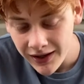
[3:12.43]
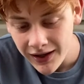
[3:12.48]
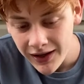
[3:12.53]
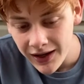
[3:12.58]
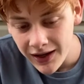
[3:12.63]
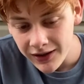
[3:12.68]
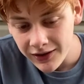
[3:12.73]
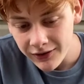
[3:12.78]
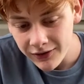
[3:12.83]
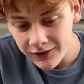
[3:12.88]

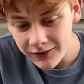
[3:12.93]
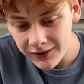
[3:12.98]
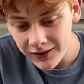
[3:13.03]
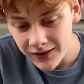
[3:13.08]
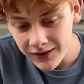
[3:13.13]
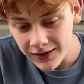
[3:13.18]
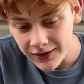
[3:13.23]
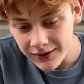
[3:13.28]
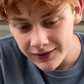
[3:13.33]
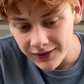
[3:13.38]
And you'd say
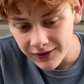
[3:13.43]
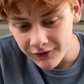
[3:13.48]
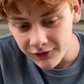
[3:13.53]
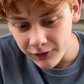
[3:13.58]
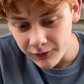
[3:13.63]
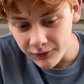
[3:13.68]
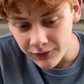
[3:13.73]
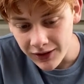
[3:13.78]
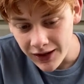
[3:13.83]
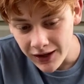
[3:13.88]
that's like
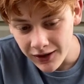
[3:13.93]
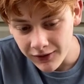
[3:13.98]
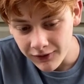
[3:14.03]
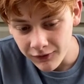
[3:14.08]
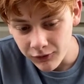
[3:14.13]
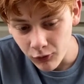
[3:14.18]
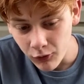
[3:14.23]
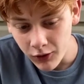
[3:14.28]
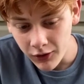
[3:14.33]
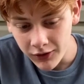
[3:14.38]
from lack of
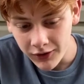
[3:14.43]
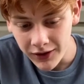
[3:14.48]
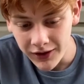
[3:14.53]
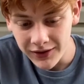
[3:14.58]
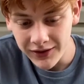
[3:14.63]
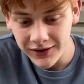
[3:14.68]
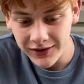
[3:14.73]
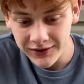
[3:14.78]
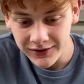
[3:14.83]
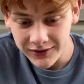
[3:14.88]
water. I
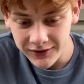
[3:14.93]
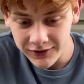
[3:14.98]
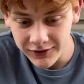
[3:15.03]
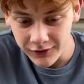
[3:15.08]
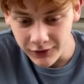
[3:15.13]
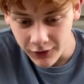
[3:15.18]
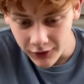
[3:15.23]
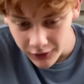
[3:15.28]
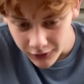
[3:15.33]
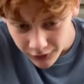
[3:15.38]
think it's because there
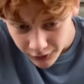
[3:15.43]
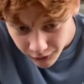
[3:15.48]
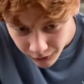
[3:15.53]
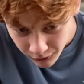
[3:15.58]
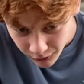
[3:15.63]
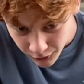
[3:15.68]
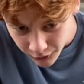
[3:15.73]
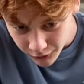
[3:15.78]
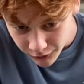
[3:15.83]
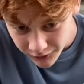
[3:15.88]
are no
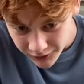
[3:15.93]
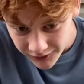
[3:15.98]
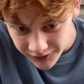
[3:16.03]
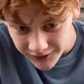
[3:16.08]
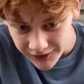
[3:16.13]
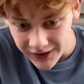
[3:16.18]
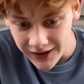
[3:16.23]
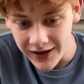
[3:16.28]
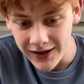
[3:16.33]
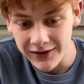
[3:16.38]
roots, because it
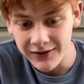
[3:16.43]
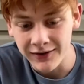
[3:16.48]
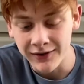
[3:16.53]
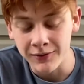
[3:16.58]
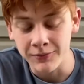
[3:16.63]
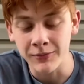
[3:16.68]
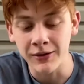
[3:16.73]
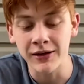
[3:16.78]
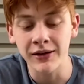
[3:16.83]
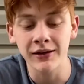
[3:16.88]
hates its
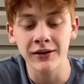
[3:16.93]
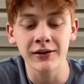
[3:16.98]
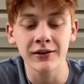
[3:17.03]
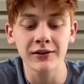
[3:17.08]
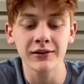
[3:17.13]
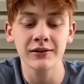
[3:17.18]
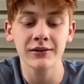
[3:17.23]
media.